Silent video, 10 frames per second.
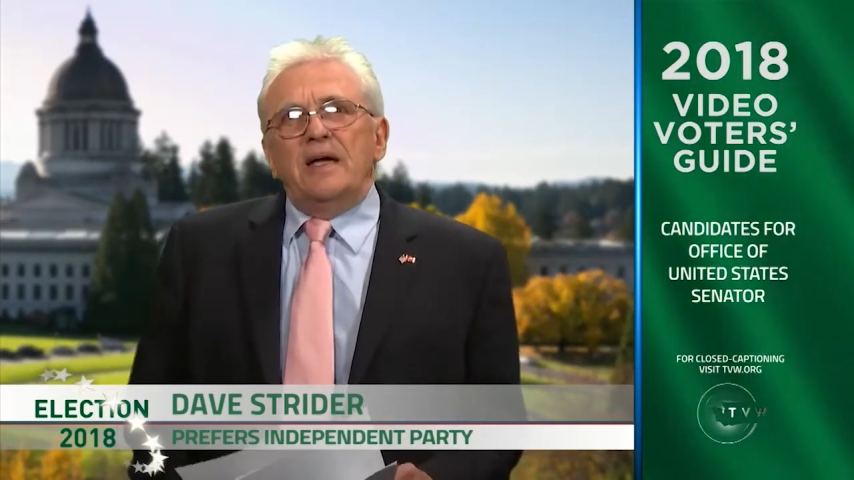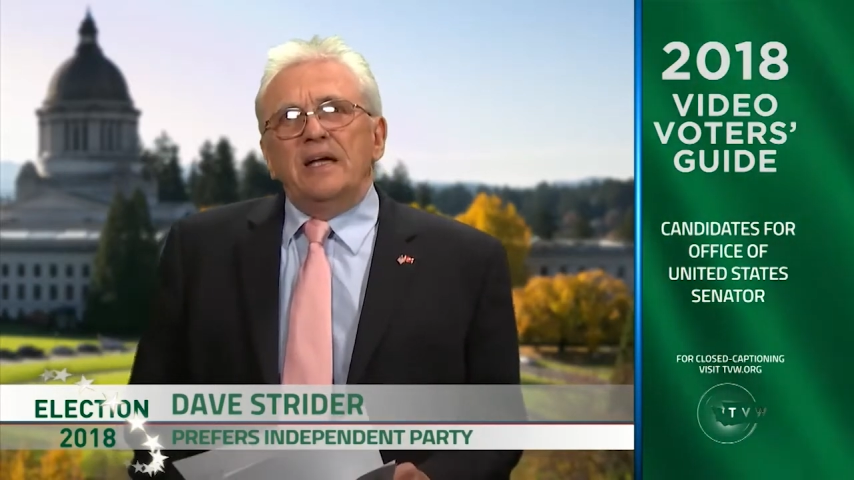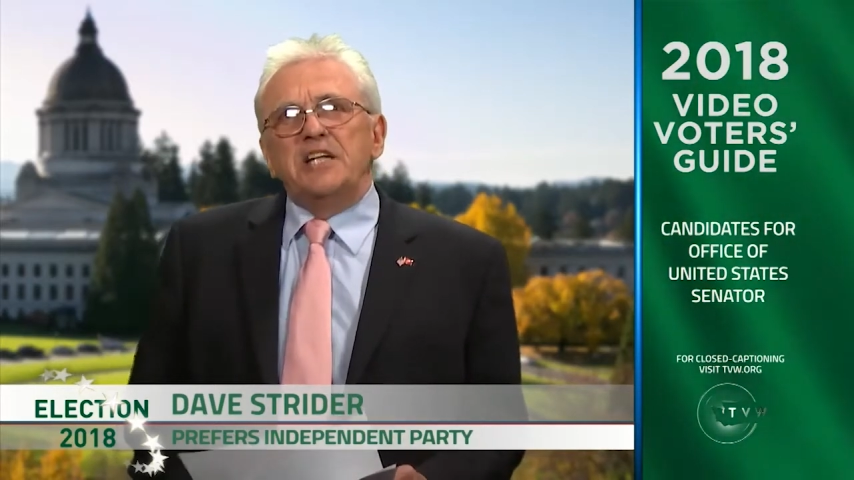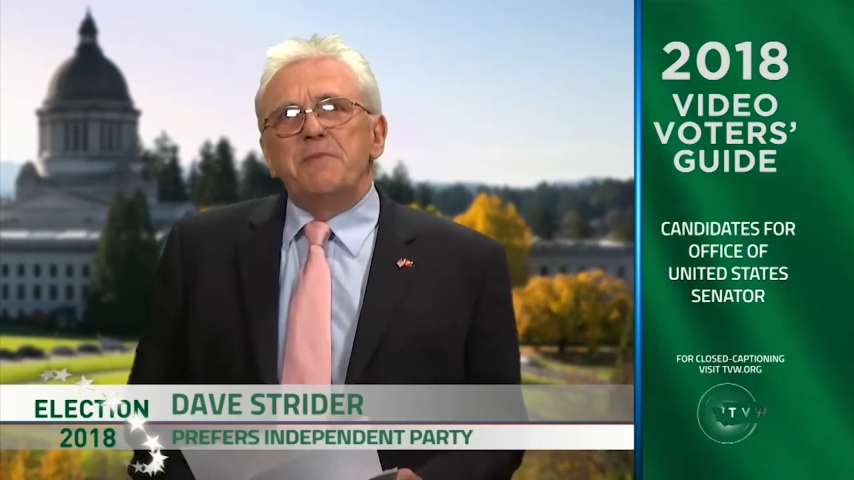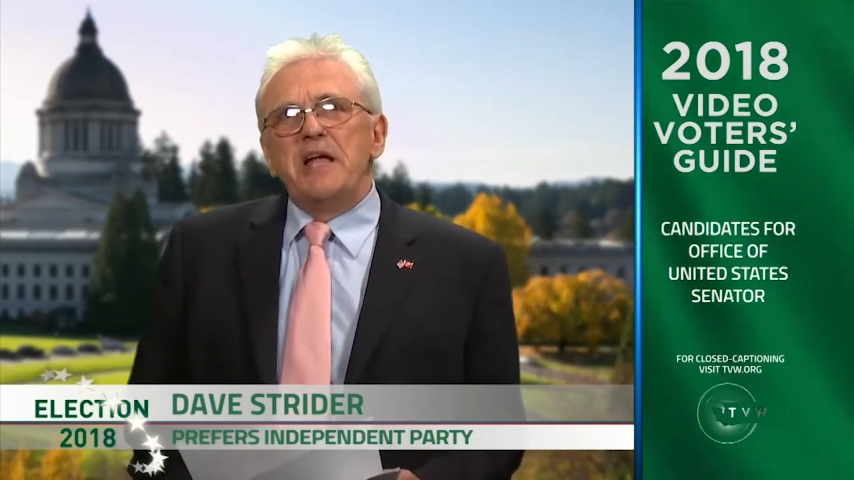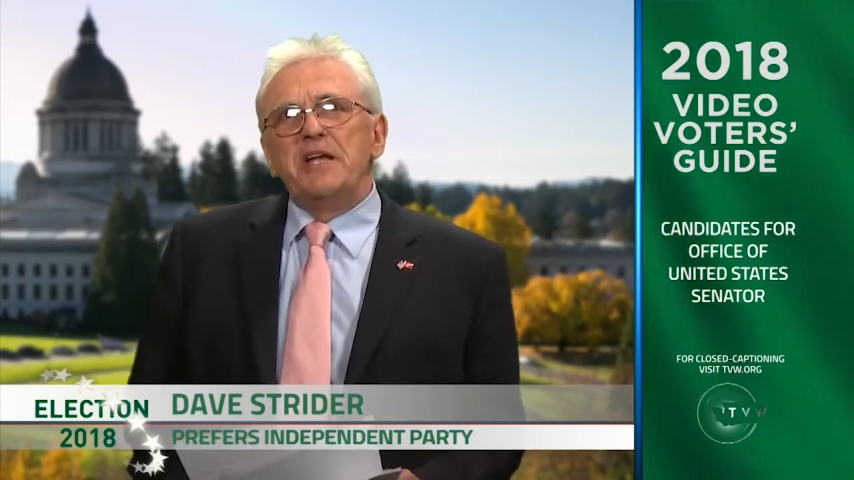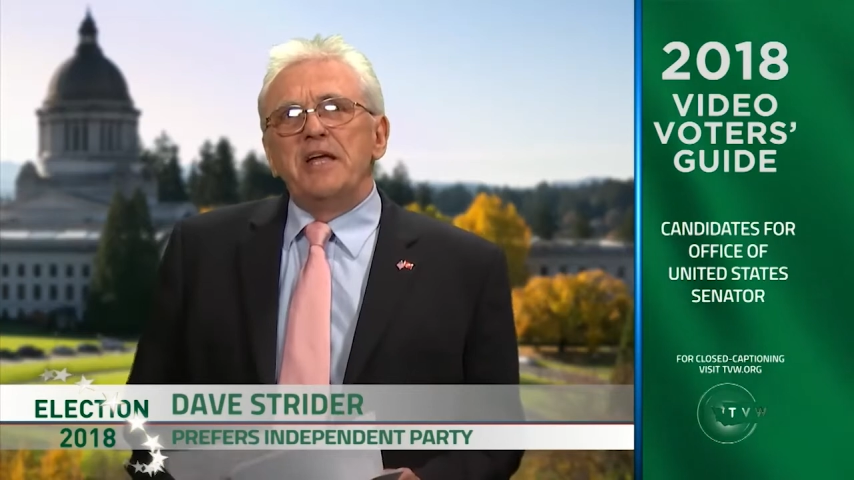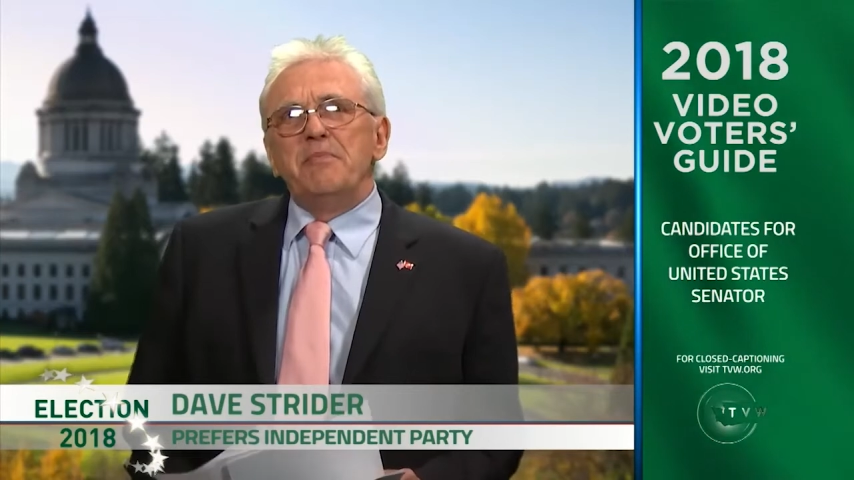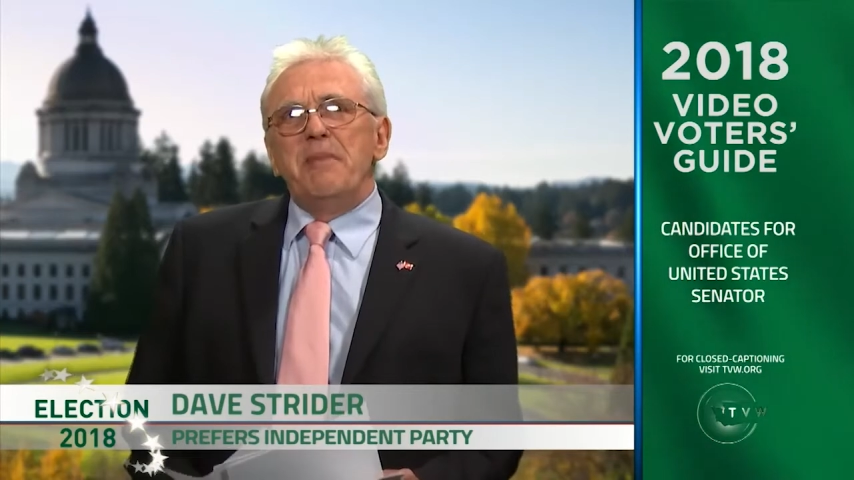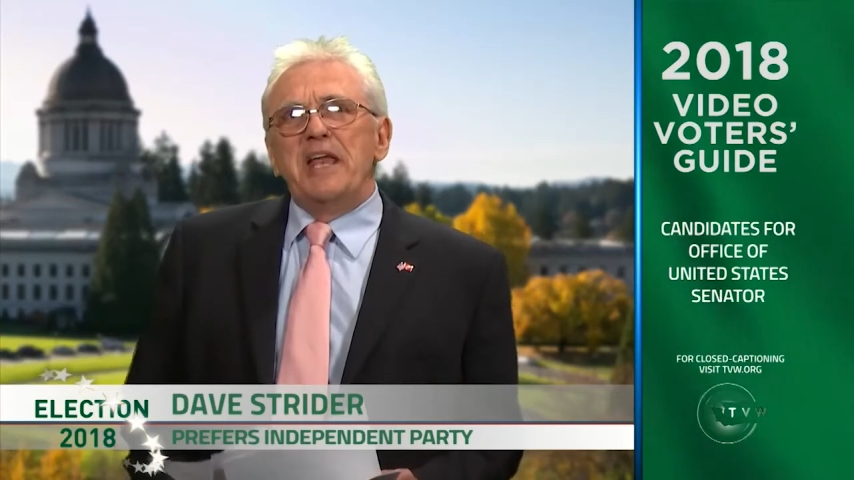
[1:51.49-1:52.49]

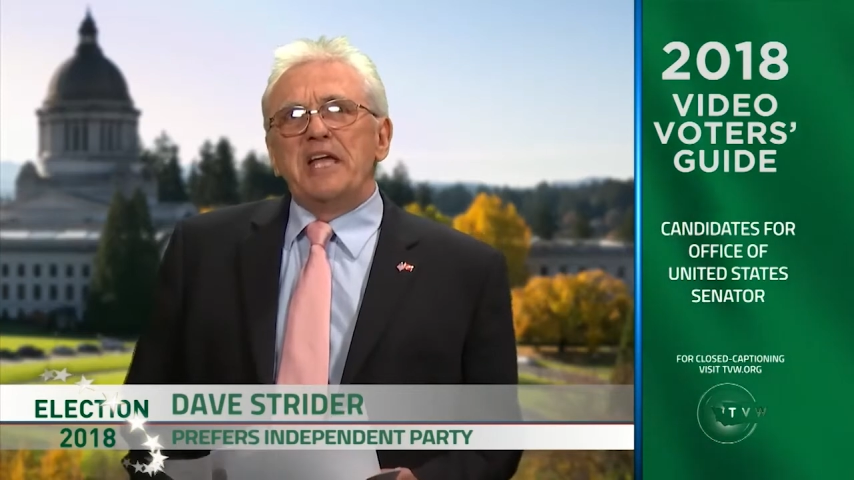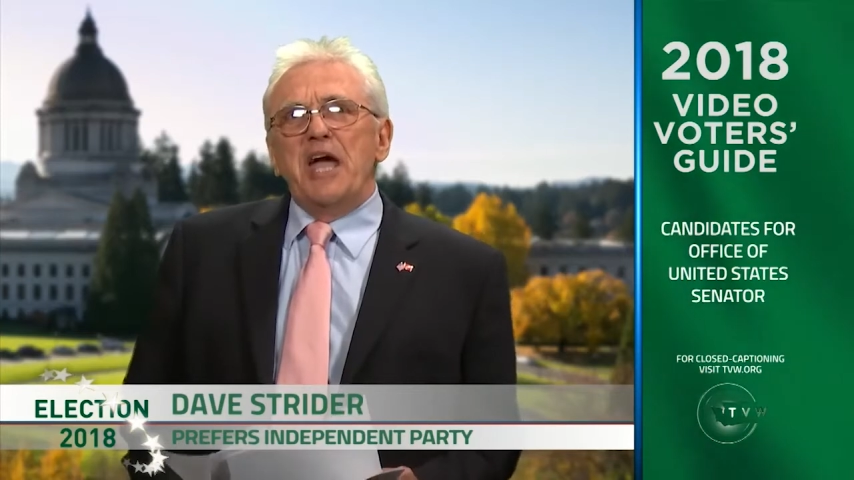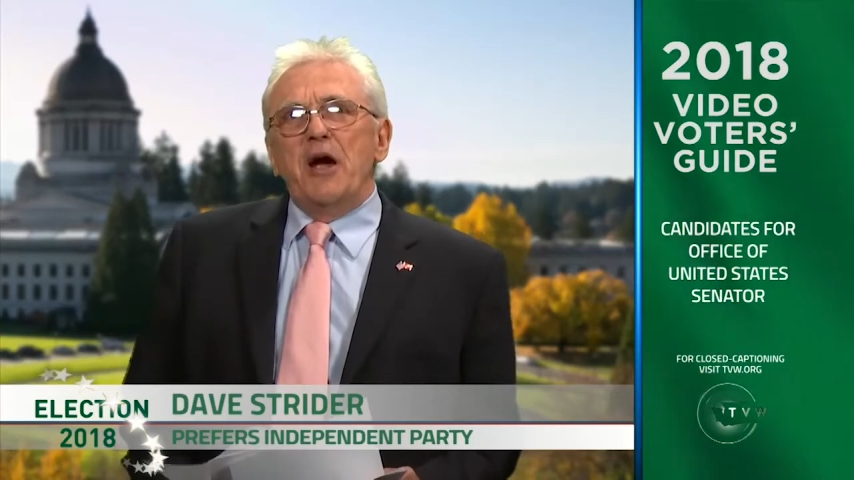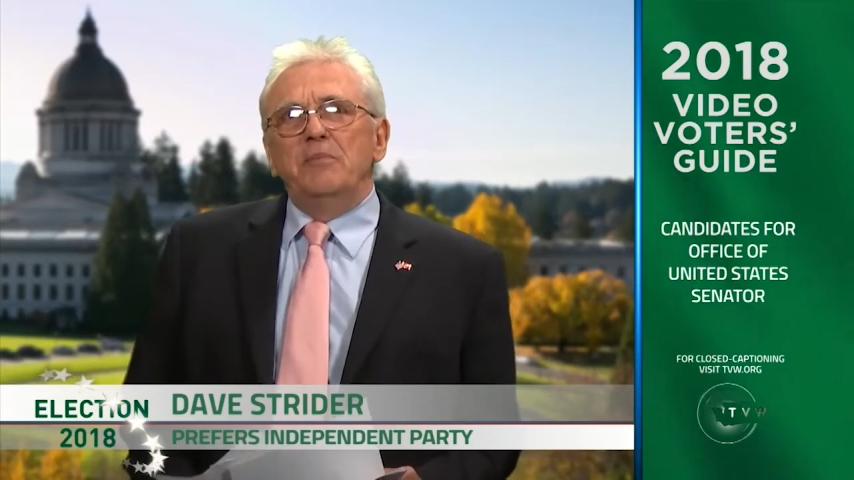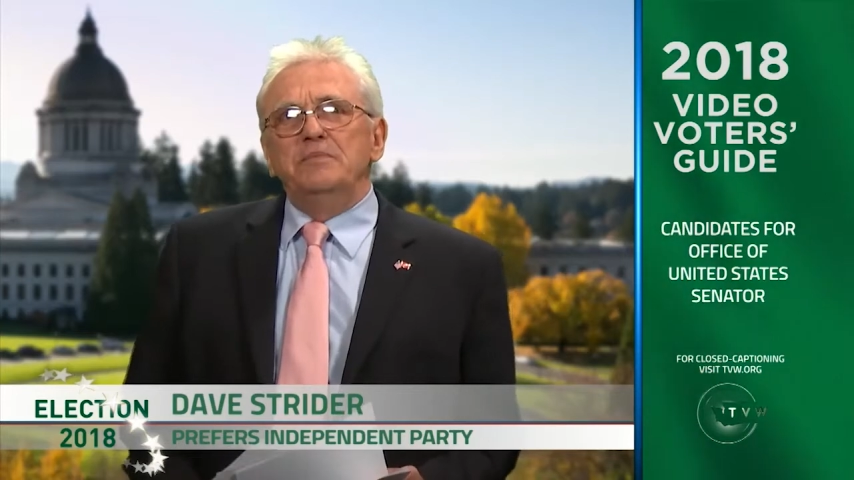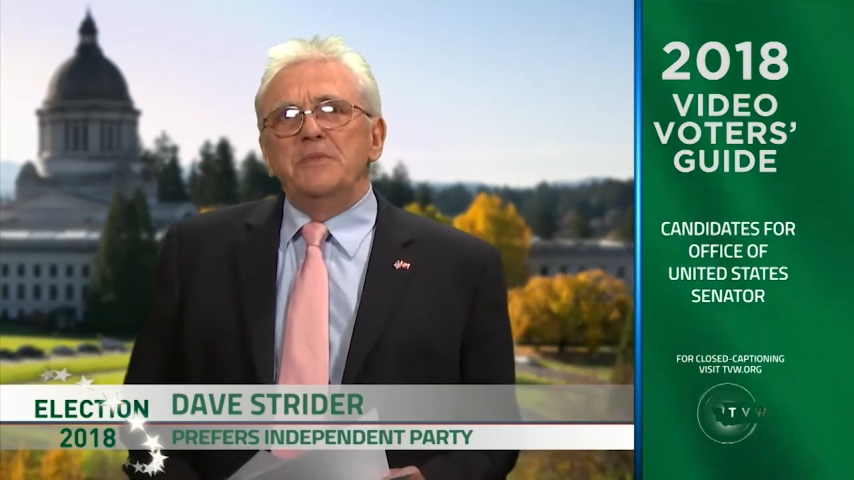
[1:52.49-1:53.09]
Expanded Medicare,